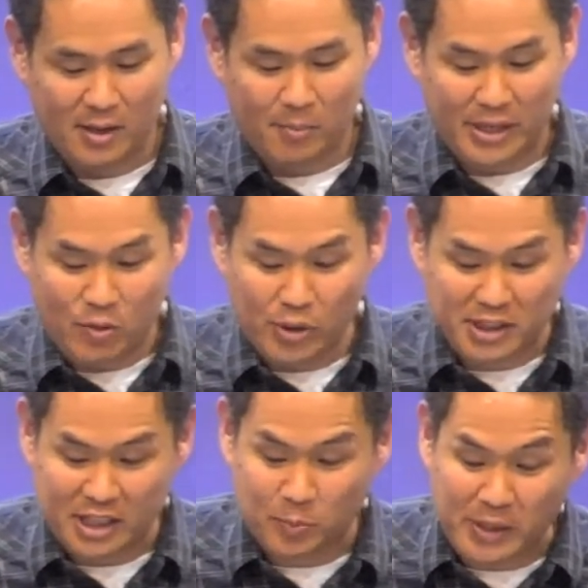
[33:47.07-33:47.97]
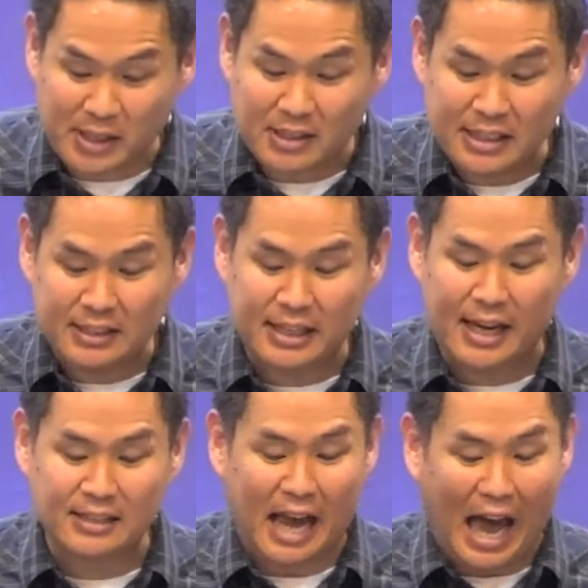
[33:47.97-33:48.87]
But he resists because he
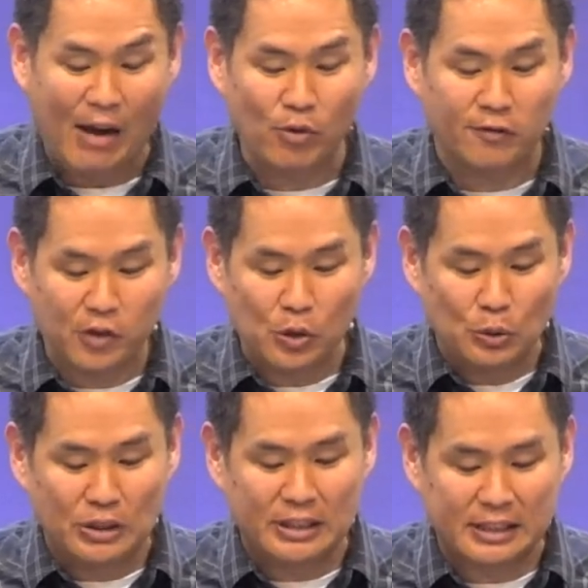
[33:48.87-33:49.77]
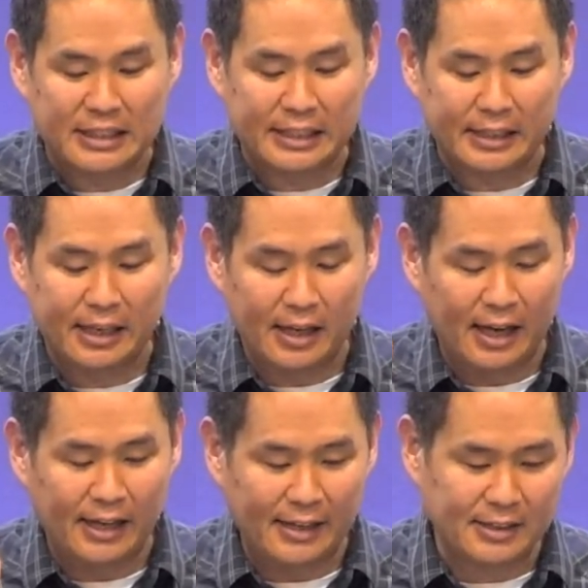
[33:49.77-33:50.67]
says, I refuse to sin
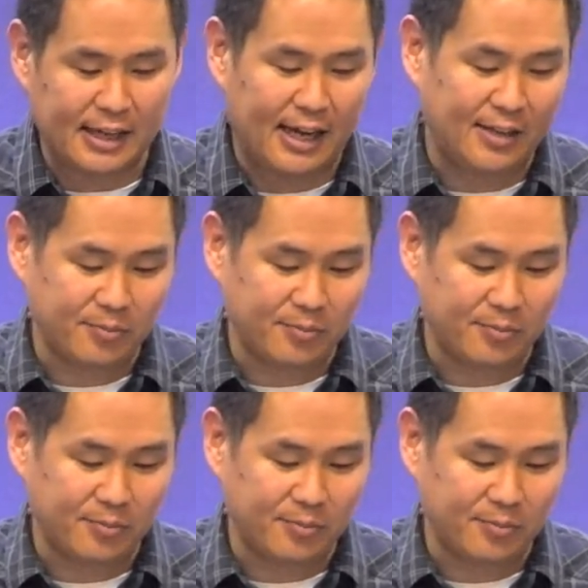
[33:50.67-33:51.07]
against God.